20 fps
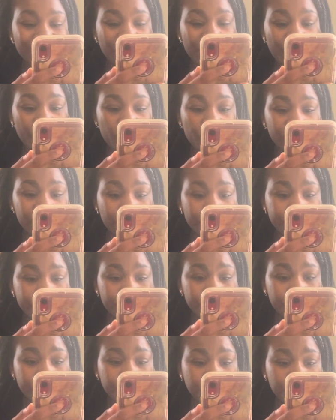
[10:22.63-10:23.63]
number was I
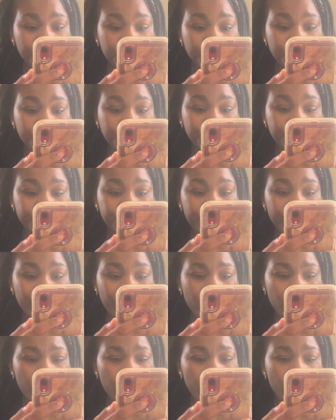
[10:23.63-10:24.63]
on?
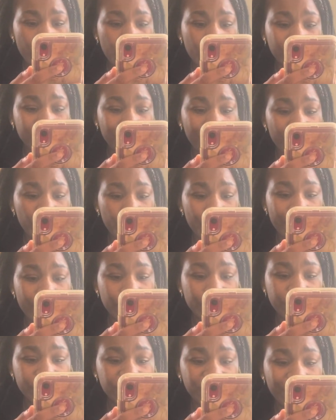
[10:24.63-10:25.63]
Okay, what side of the bed
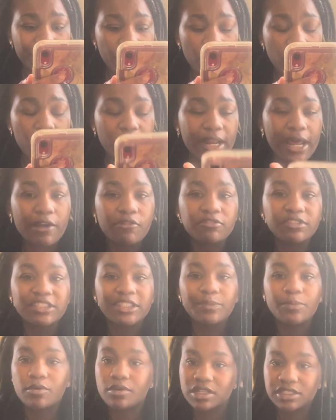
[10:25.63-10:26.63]
do you sleep on? I don't
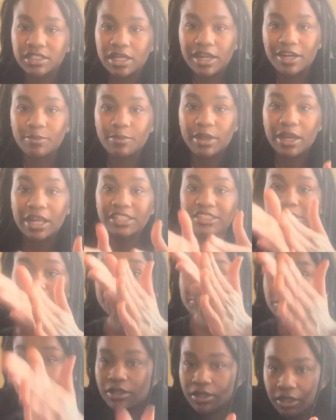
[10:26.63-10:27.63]
sleep on the side of the bed. I
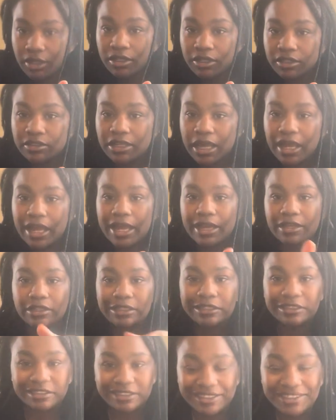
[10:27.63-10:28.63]
sleep
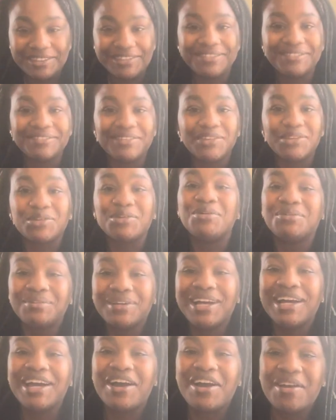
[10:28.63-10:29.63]
diagonally
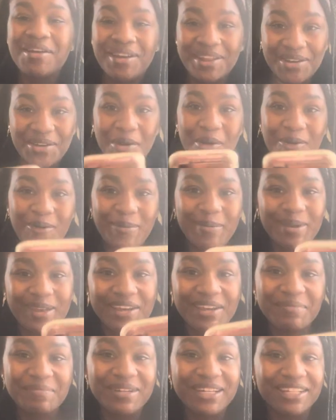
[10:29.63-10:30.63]
in the whole
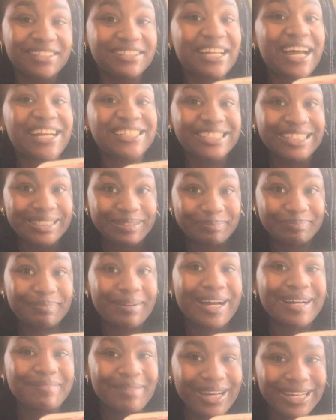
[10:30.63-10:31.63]
bed because I sleep
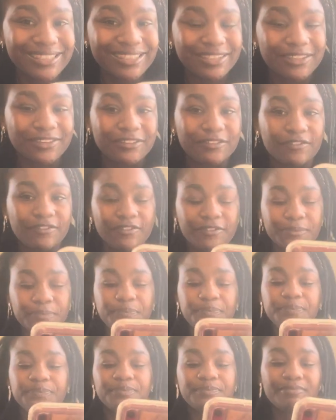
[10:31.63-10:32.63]
by myself.
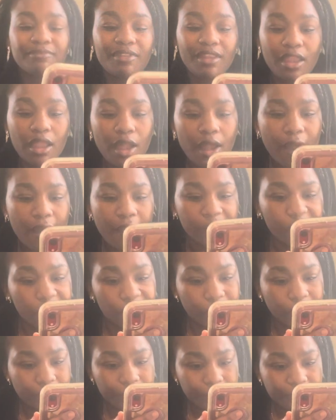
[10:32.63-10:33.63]

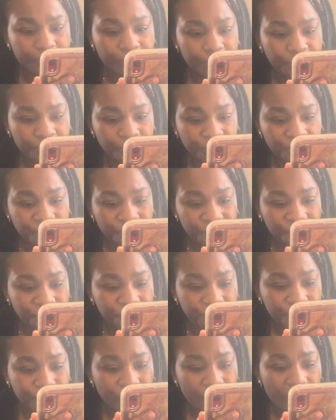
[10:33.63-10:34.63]
What
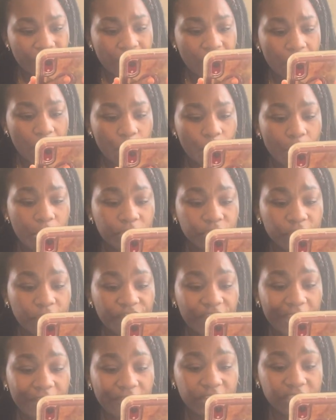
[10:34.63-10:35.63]
was your
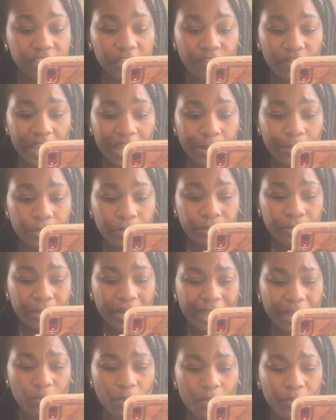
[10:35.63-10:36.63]
favorite stuffed animal
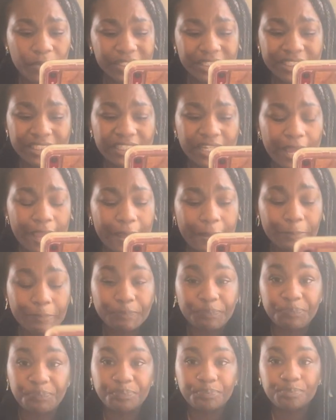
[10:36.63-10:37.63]
and what was his
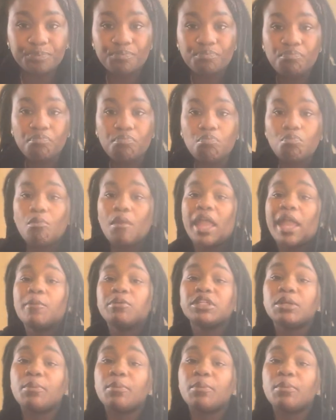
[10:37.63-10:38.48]
name? It was